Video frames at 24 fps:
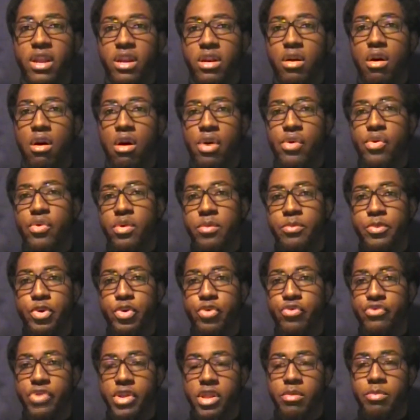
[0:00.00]

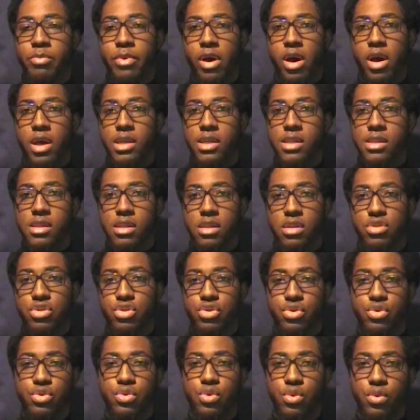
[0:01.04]
autoimmune response
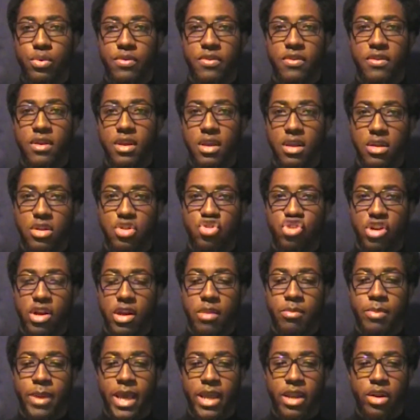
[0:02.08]
to the
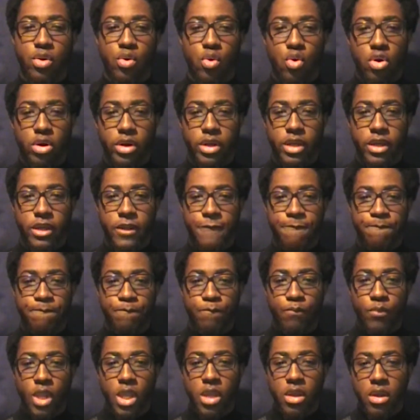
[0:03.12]
transplanted organ.
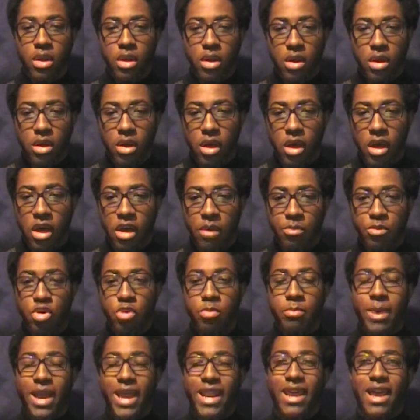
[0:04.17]
You
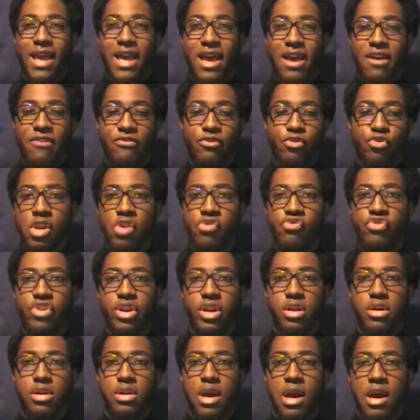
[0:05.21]
might have
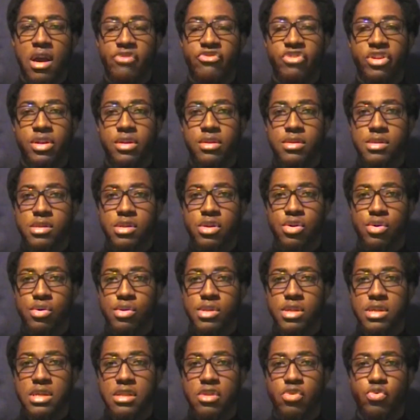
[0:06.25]
renal artery
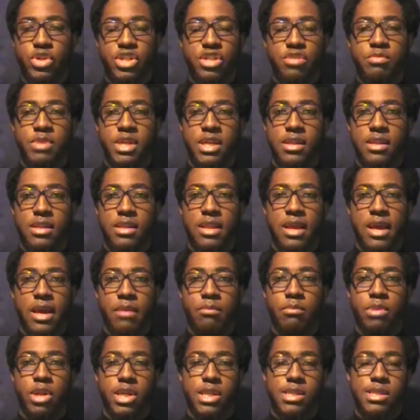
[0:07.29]
stenosis, which means
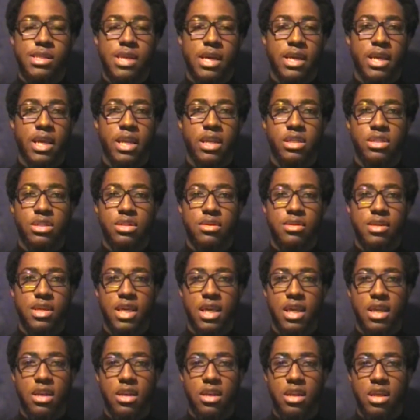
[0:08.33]
that blood is not getting to the
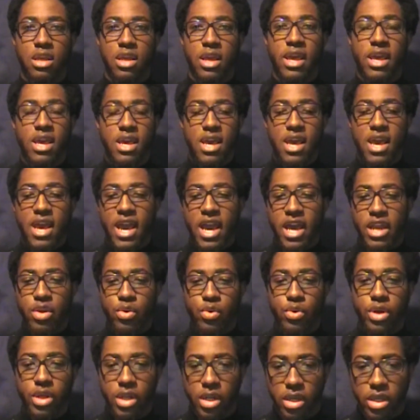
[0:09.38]
kidney
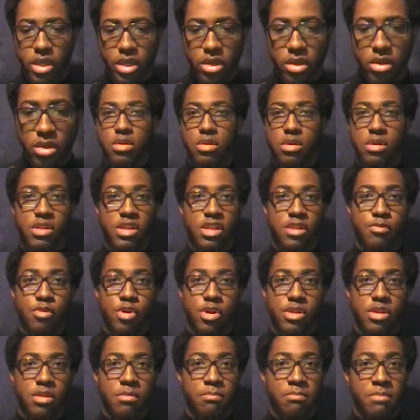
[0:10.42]
adequately. So this
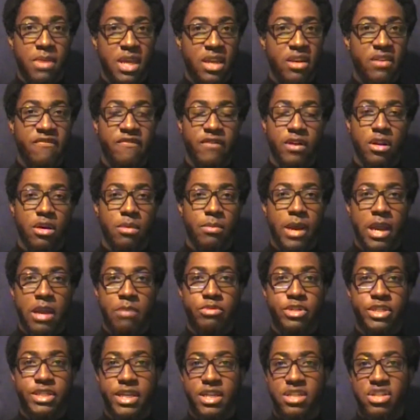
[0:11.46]
person may develop
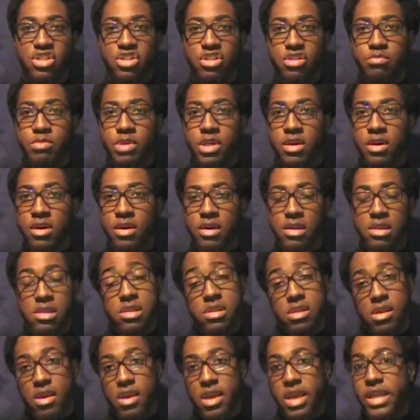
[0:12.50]
hypertension
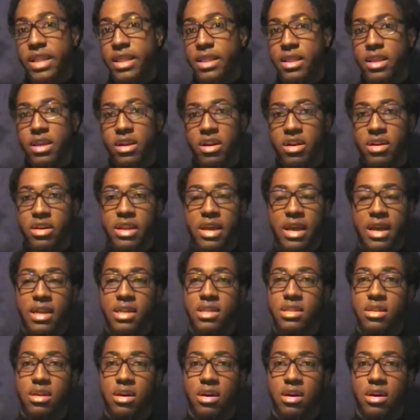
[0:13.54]
because they are not